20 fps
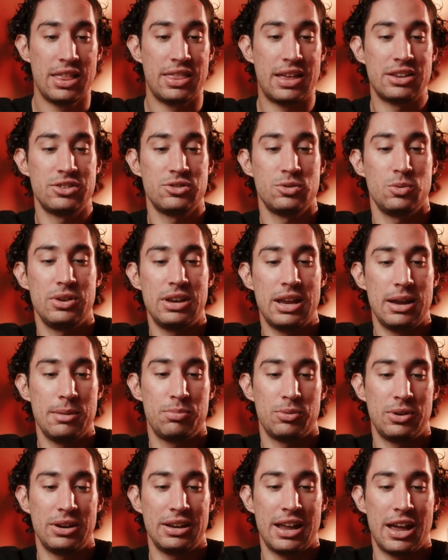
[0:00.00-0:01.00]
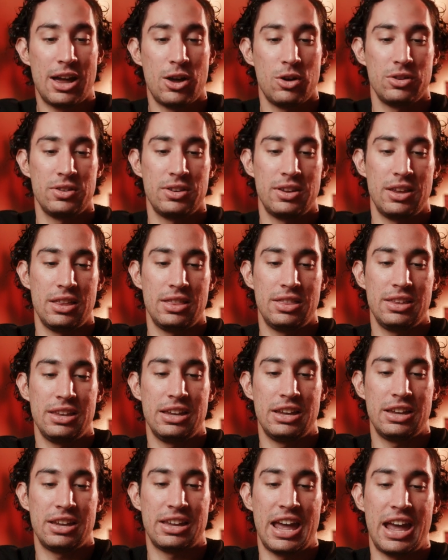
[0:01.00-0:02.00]
that's when I bring out
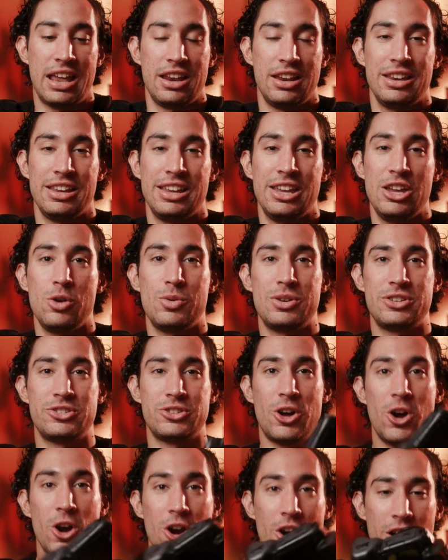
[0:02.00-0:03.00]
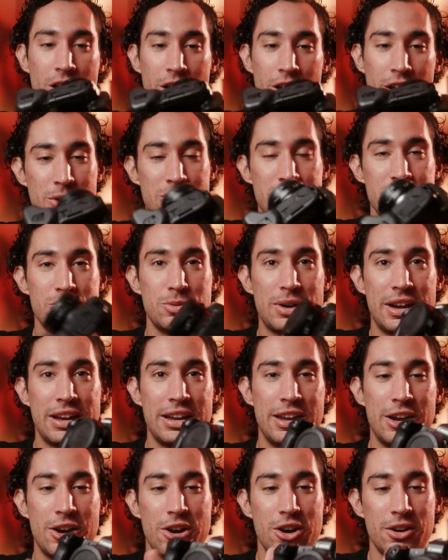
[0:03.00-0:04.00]
the Canon EOS R, which is
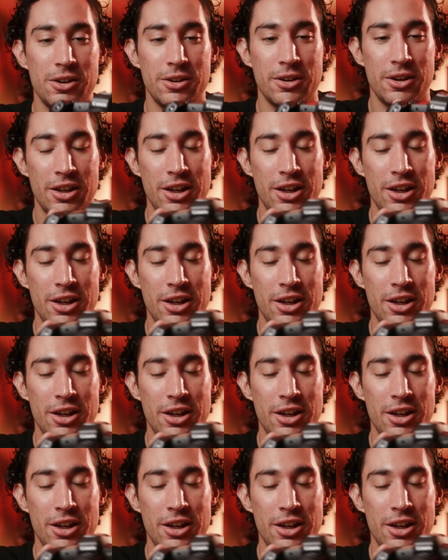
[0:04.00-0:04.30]
right here.